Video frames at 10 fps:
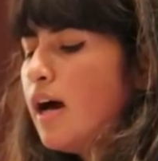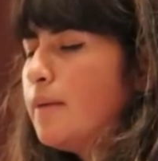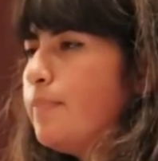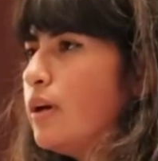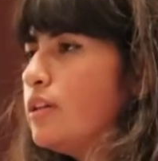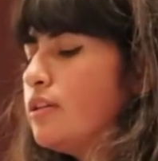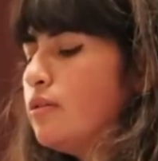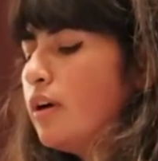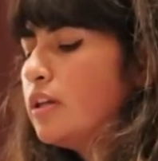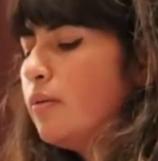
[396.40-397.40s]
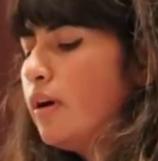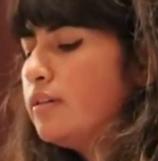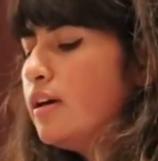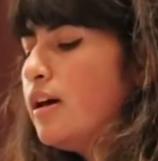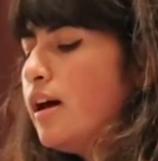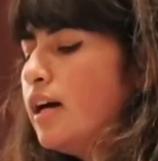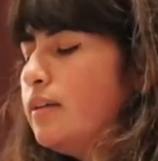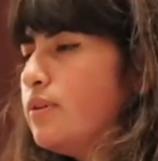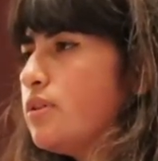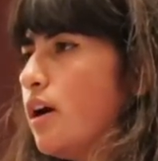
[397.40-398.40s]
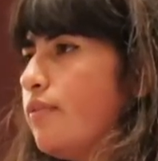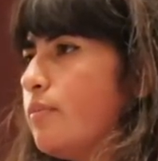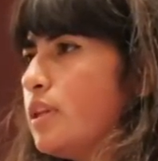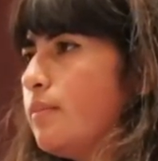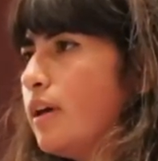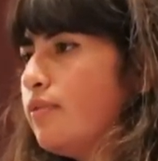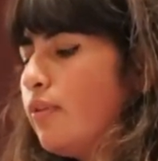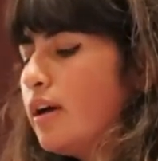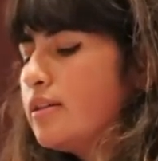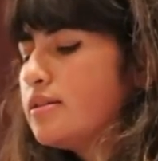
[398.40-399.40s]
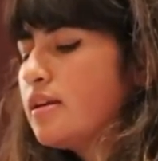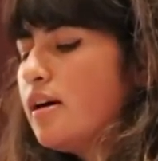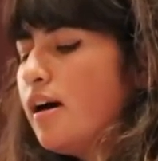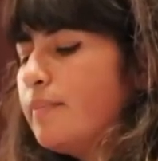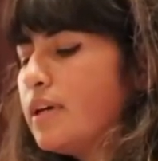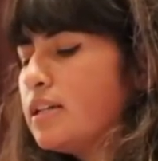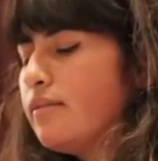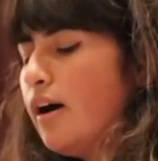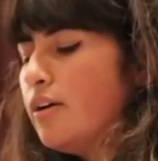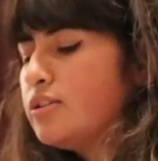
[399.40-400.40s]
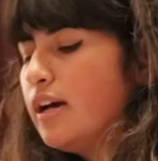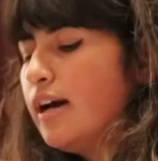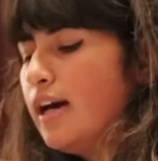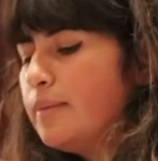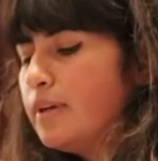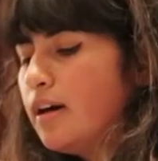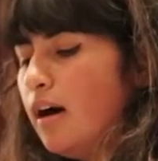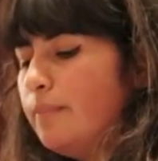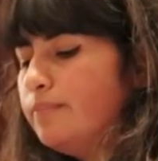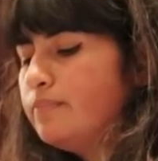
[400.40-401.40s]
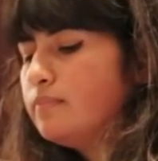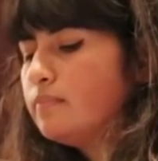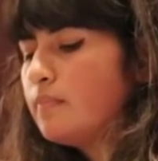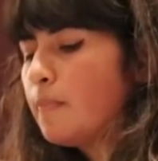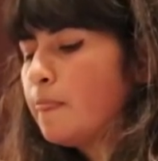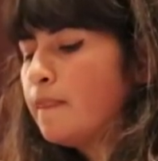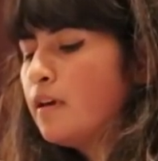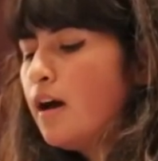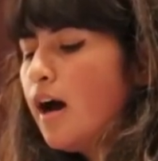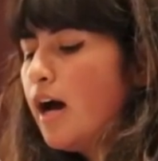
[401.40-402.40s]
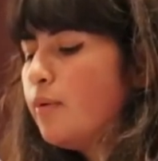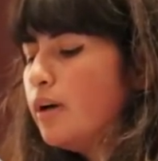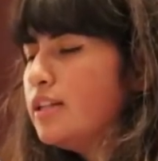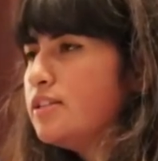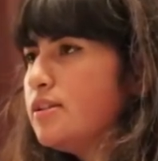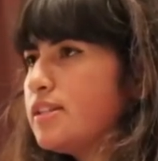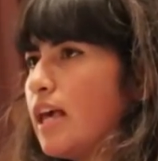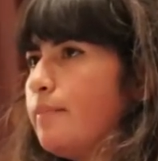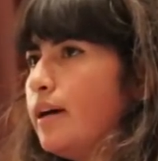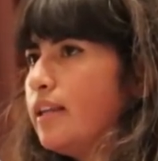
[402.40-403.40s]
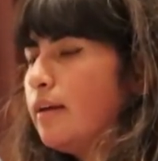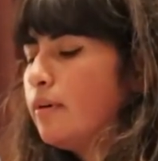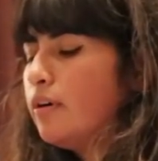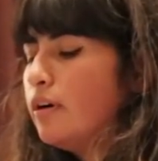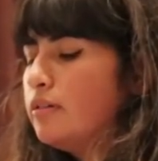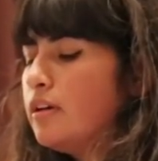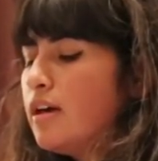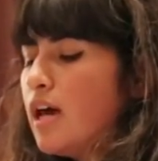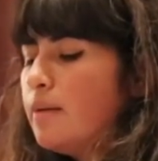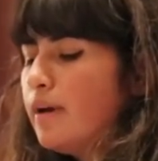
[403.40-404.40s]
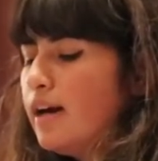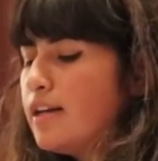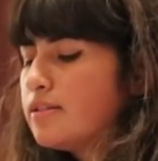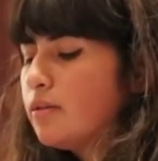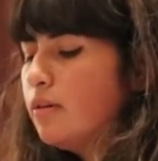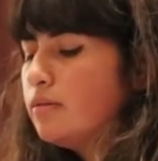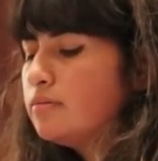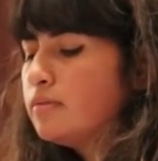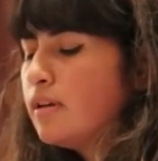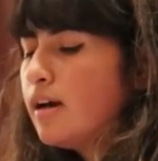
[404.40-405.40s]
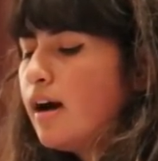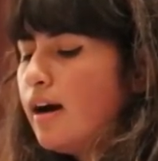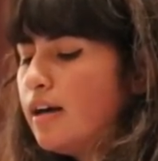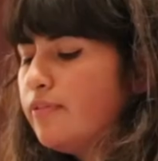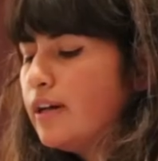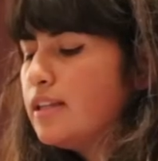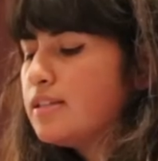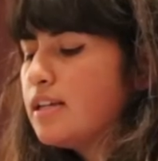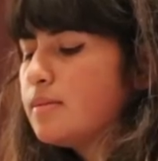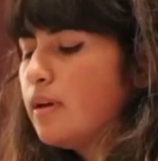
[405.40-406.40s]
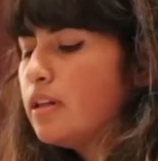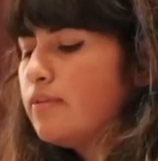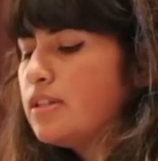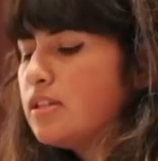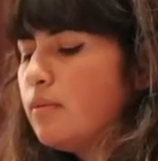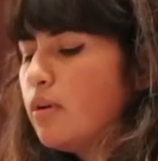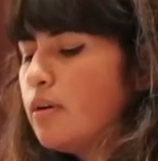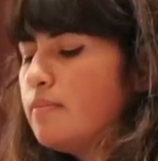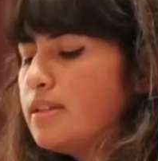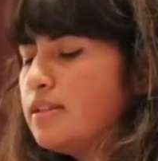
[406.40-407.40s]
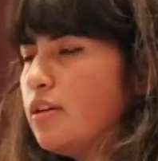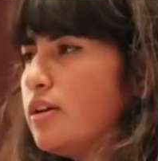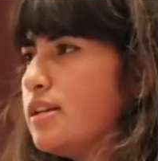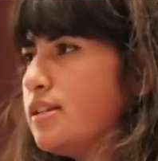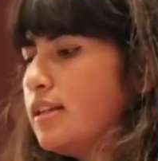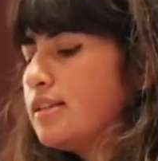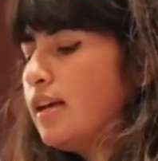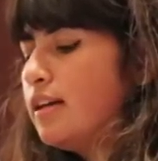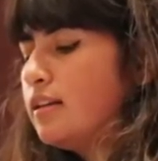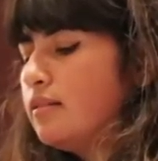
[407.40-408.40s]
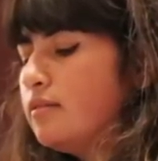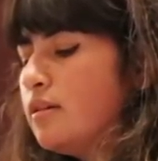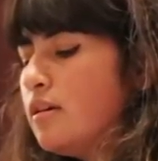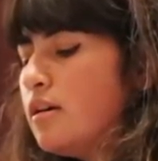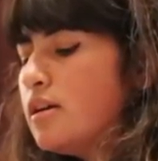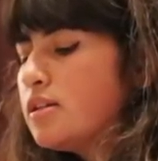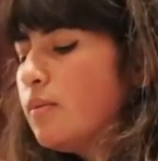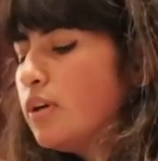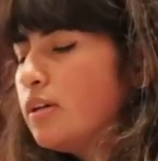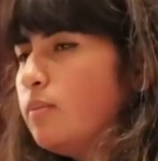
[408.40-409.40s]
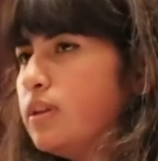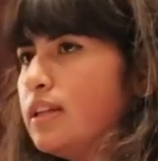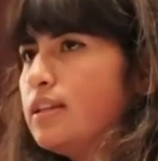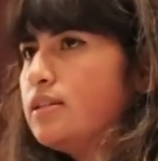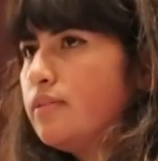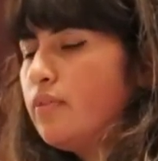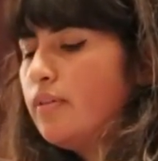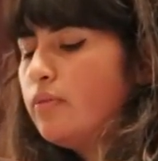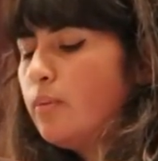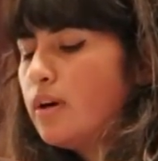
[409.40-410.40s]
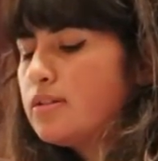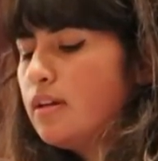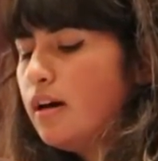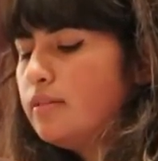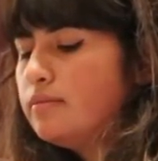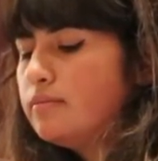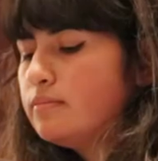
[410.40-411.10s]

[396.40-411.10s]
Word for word: I barely knew anyone, and it was hard for me to make friends because of how shy I had become. I wanted to escape my neighborhood and my high school. I fantasize about living somewhere mysterious and exciting, somewhere completely different from West Lawn.